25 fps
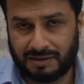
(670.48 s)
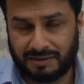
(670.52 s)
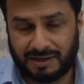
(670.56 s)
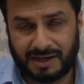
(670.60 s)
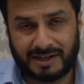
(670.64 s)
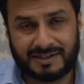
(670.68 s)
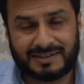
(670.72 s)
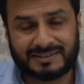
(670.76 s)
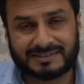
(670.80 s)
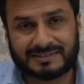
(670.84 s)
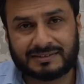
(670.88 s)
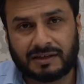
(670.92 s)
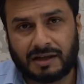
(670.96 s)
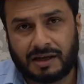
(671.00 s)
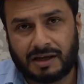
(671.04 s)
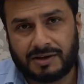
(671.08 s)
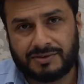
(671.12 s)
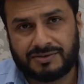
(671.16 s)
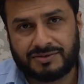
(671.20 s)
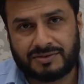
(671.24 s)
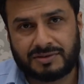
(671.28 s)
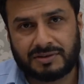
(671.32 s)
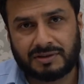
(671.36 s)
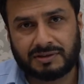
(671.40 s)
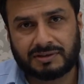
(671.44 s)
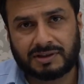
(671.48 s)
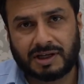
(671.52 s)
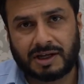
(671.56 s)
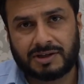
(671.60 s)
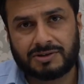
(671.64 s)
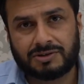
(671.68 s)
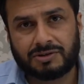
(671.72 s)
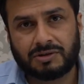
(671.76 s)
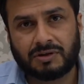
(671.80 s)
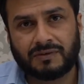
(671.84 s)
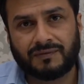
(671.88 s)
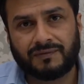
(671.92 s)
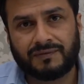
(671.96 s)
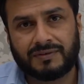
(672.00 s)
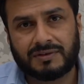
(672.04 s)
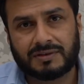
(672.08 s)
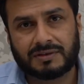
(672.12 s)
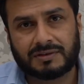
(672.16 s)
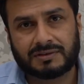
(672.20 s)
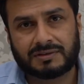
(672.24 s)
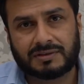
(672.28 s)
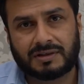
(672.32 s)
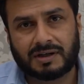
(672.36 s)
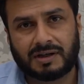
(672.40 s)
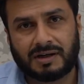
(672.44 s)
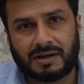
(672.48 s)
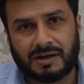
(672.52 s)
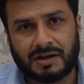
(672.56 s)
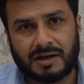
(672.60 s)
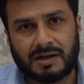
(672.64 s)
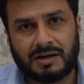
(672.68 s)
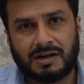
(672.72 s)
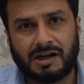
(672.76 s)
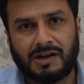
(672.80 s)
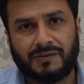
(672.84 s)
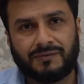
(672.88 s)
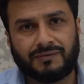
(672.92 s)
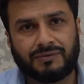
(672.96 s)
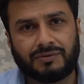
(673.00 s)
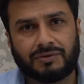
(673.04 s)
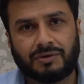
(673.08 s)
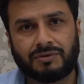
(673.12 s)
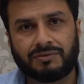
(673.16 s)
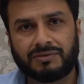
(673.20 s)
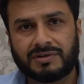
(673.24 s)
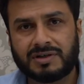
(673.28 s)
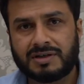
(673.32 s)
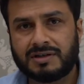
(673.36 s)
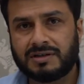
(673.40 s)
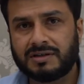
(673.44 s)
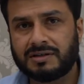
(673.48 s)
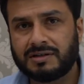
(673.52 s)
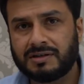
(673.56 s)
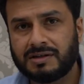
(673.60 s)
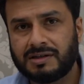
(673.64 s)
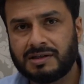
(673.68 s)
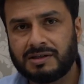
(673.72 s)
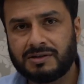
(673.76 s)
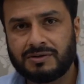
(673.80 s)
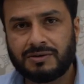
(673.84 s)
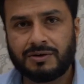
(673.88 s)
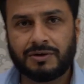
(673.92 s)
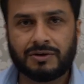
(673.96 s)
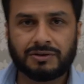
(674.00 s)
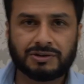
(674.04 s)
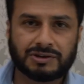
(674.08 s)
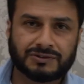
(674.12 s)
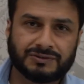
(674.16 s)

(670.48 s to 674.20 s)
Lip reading: it is natural that you'll feel tired if you're reading news,